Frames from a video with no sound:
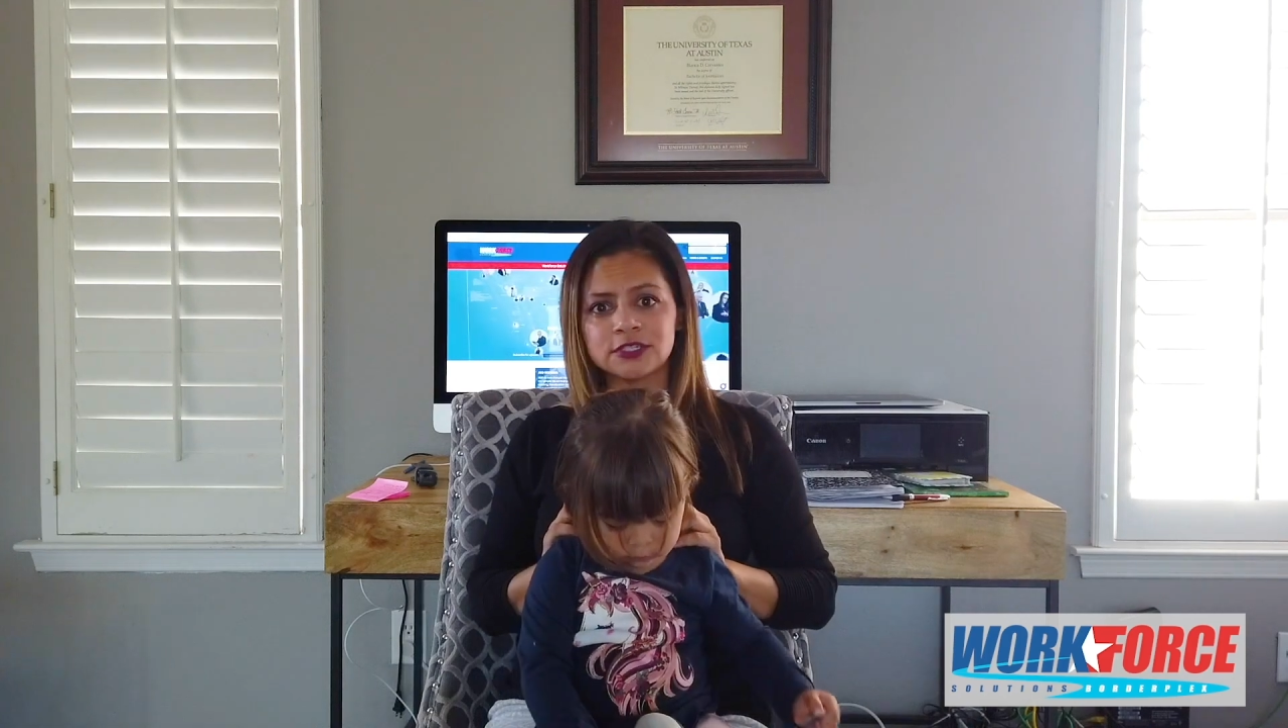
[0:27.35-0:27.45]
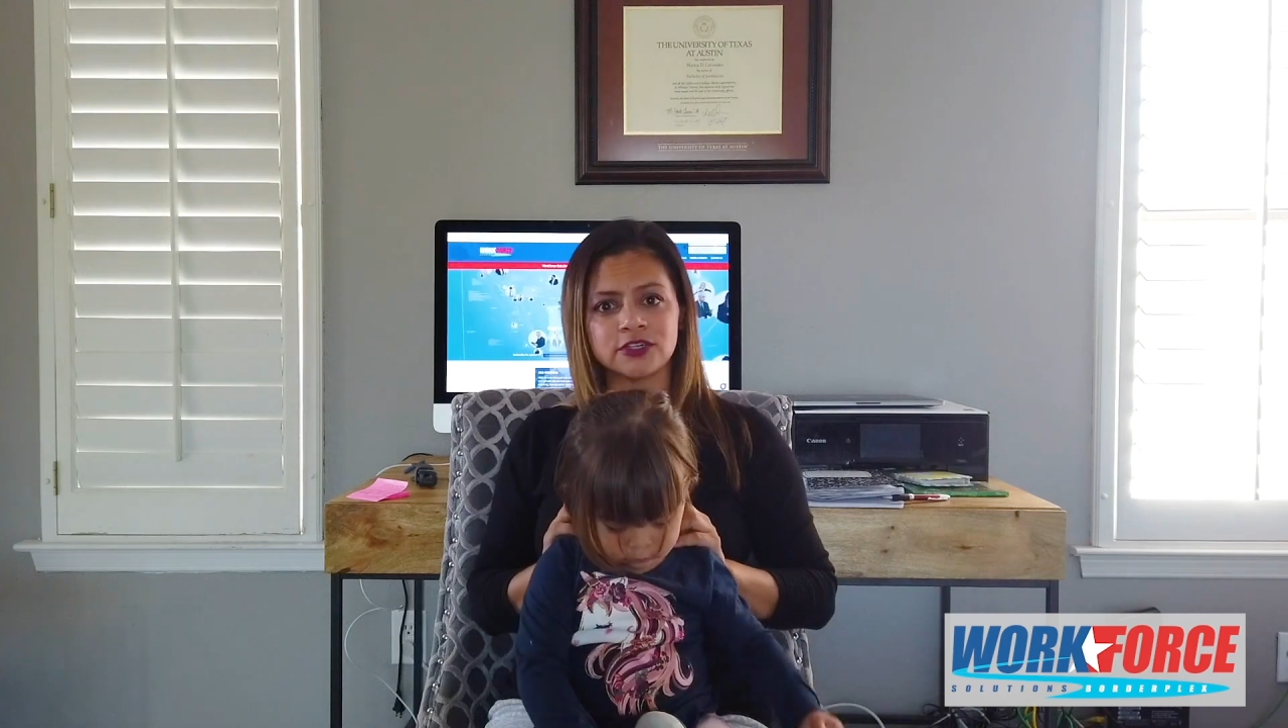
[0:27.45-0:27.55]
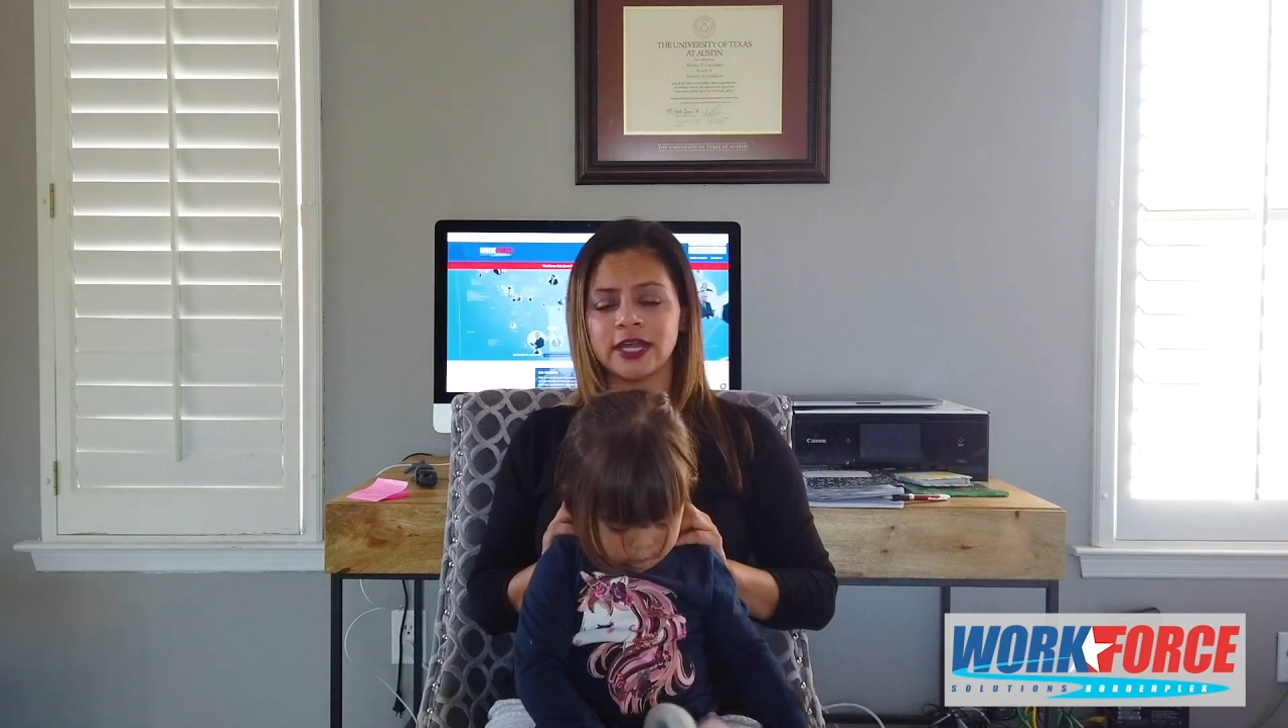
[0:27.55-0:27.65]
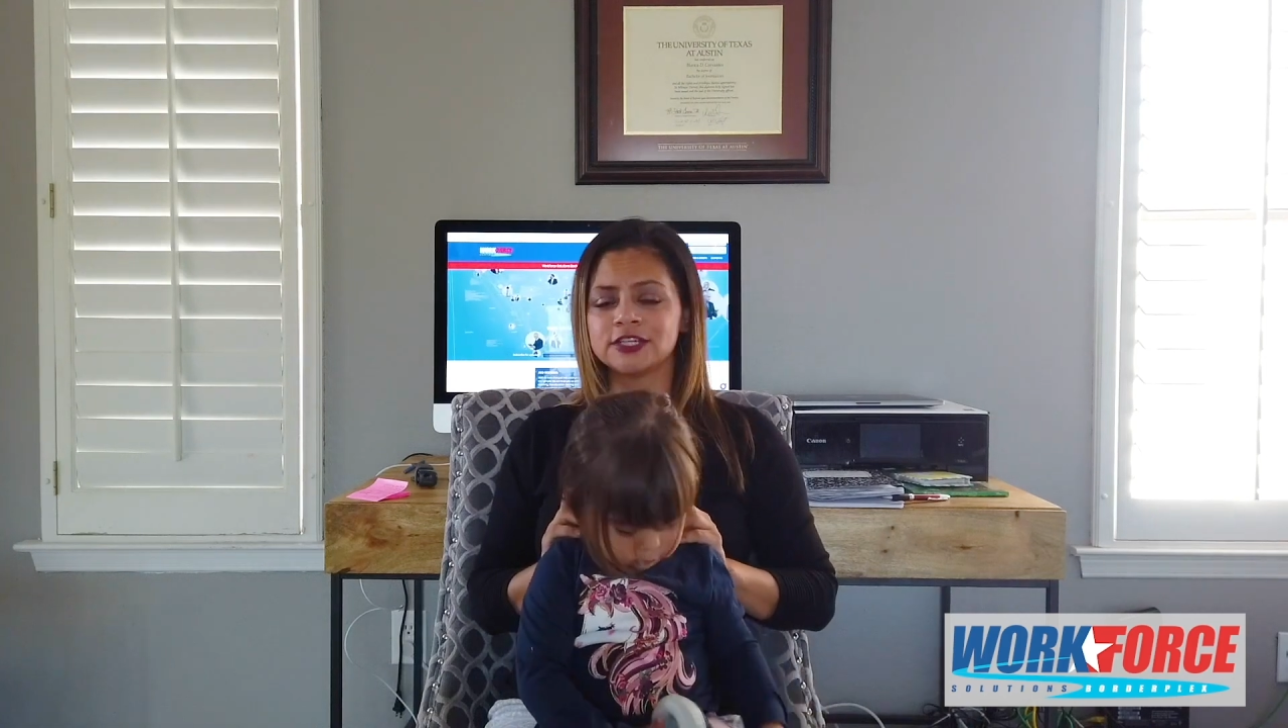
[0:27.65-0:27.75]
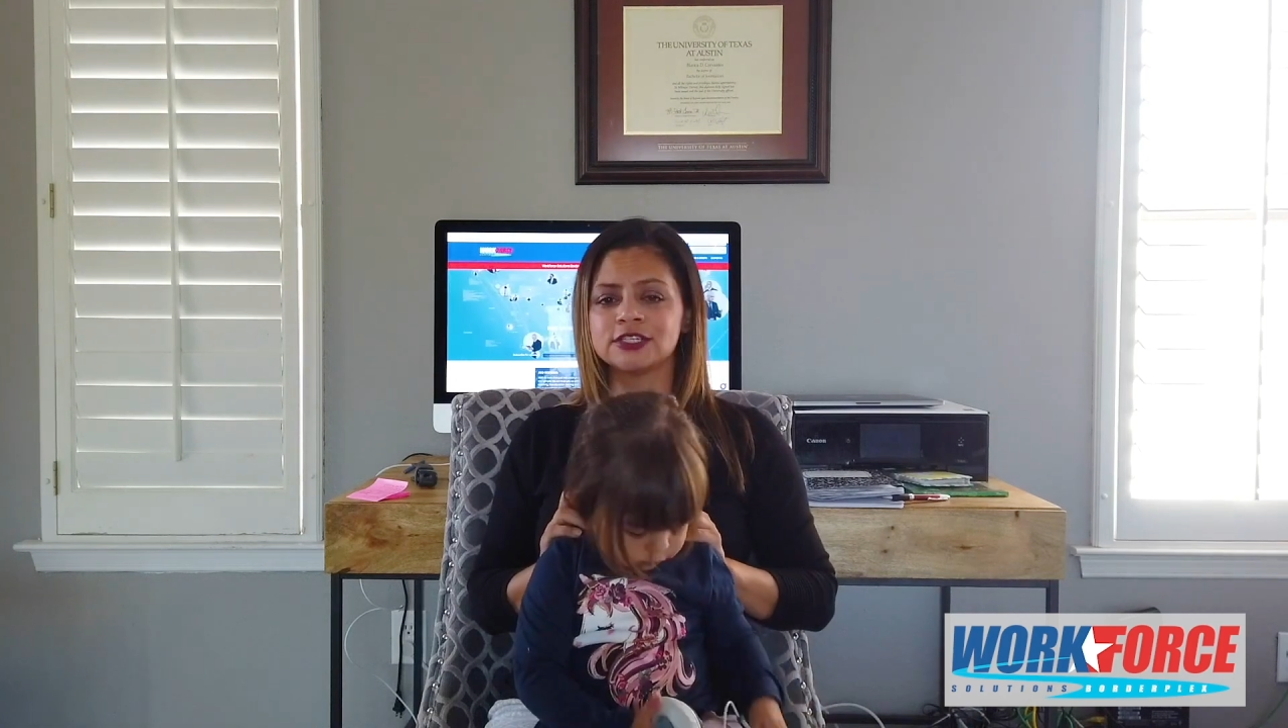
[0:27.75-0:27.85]

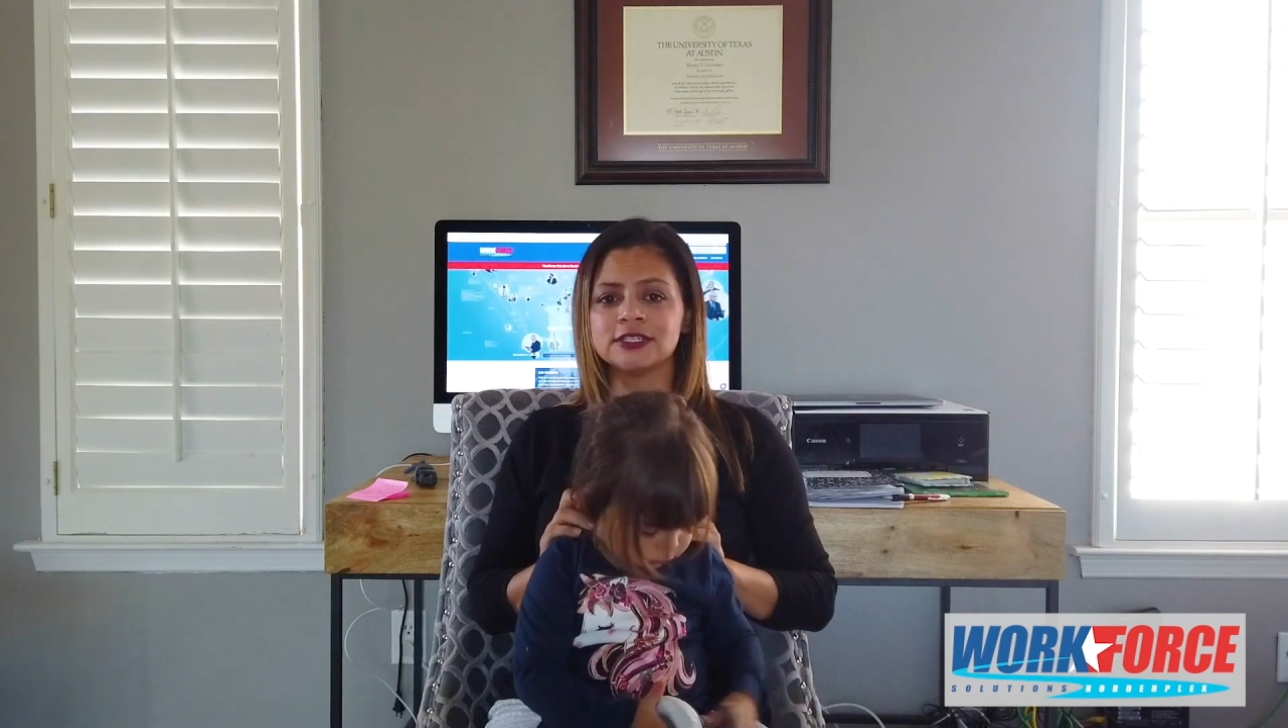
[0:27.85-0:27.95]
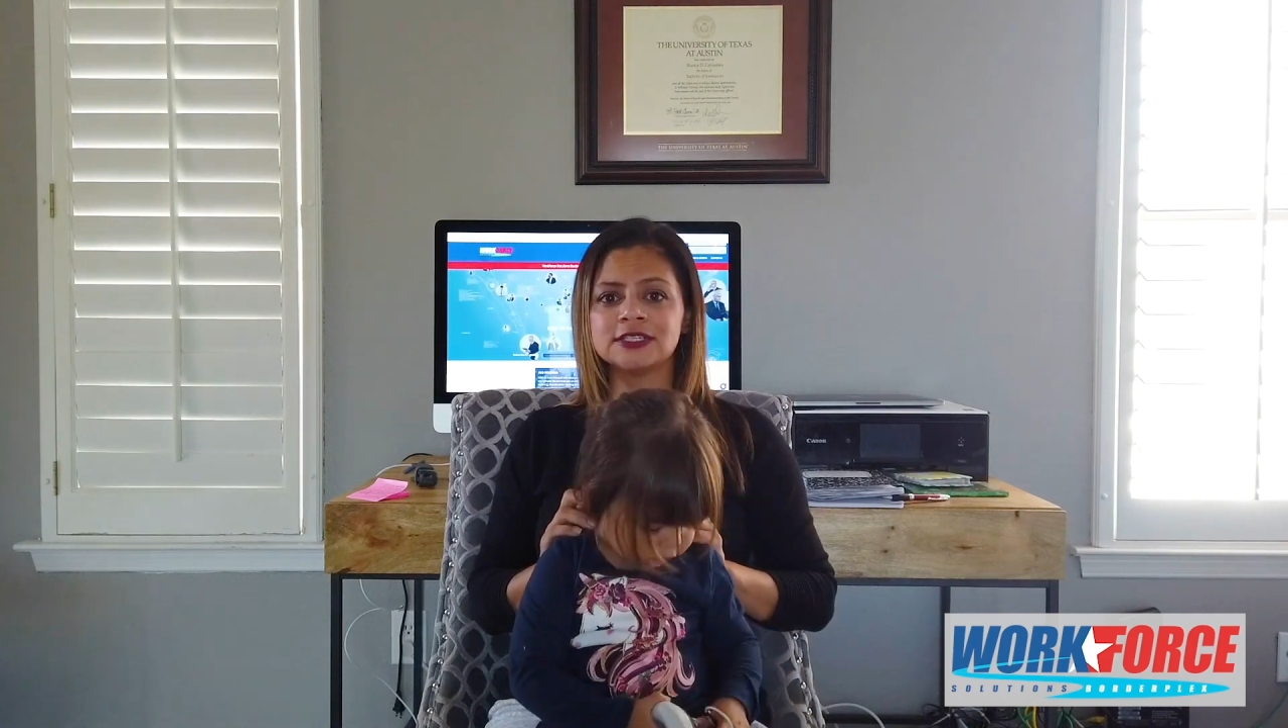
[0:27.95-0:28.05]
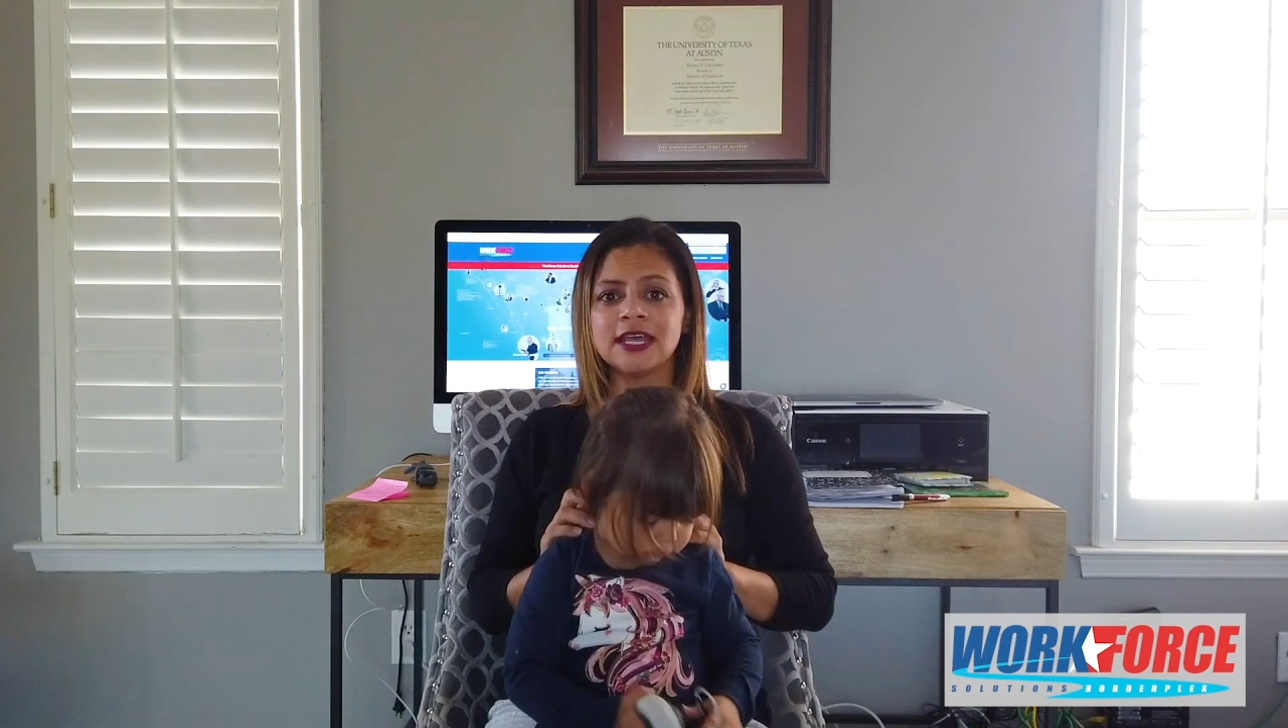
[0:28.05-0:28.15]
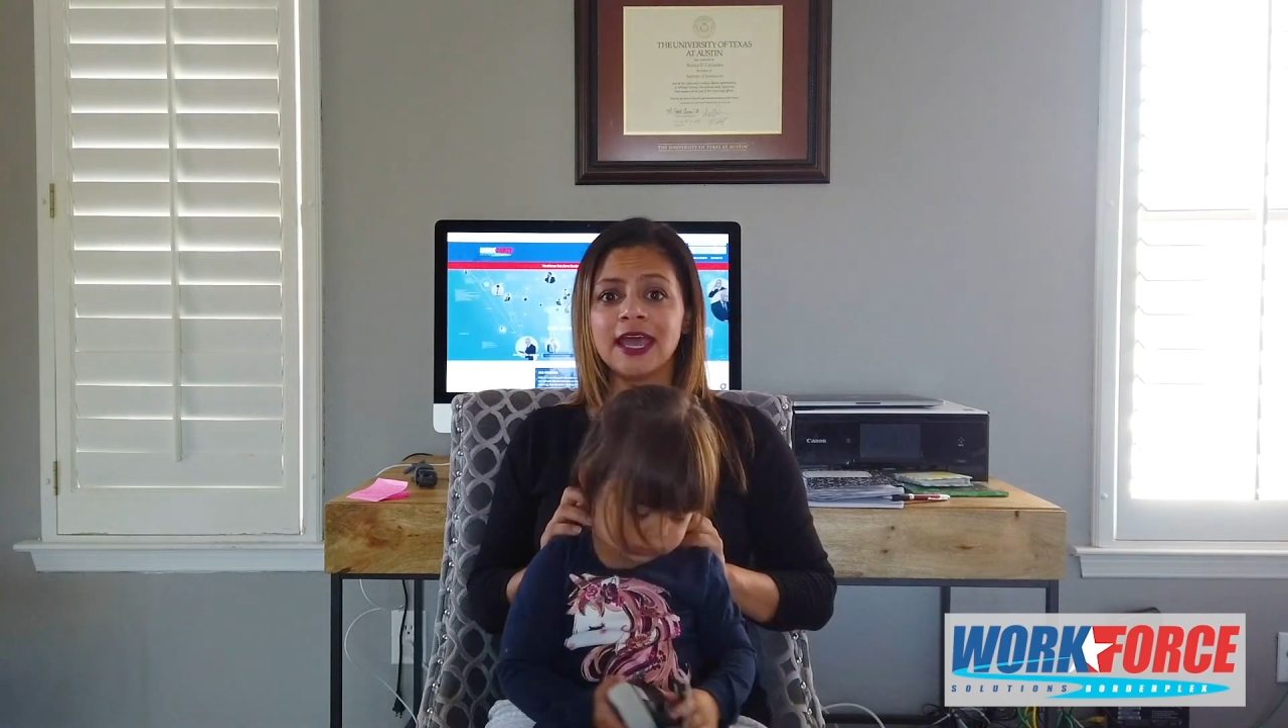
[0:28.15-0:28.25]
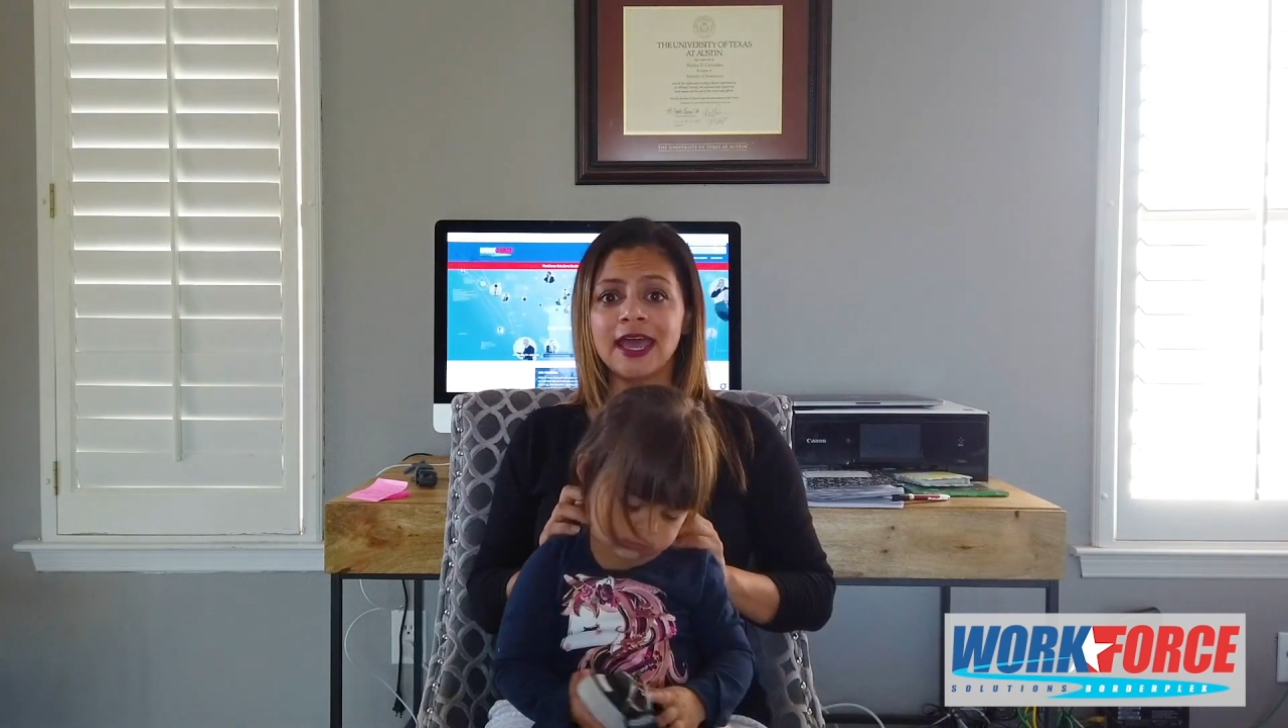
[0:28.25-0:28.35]

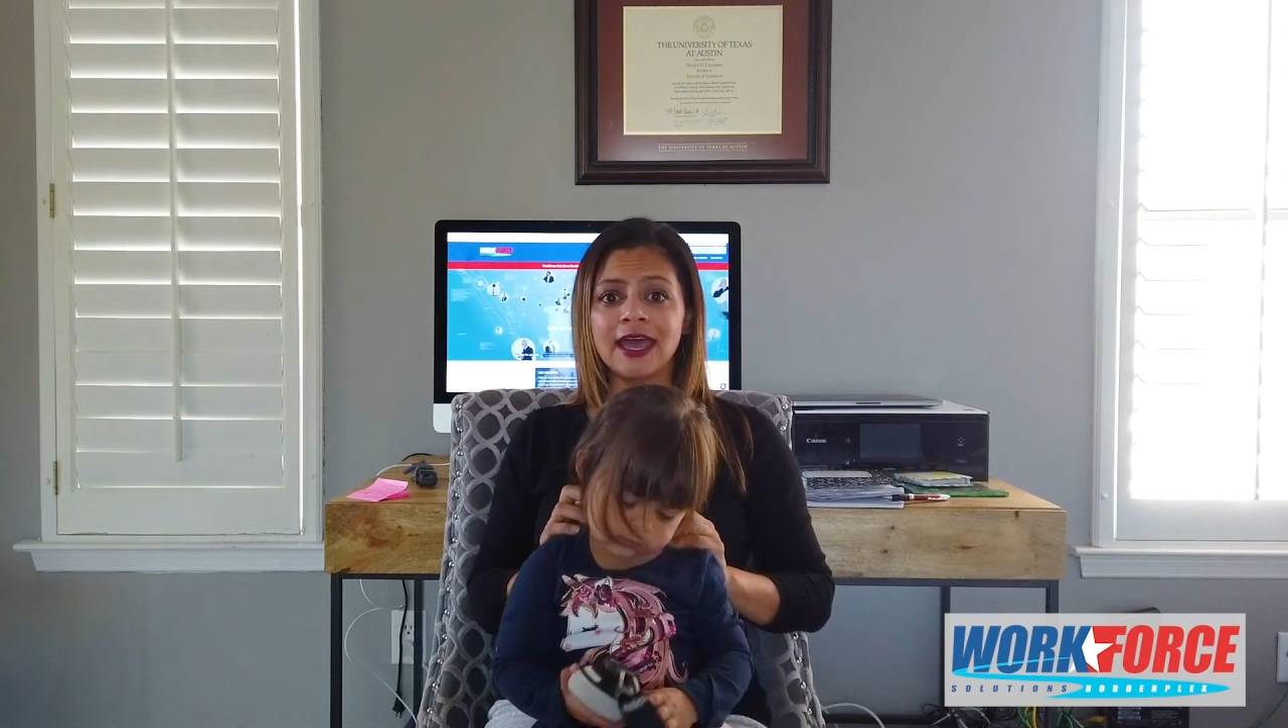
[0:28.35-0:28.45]
distractions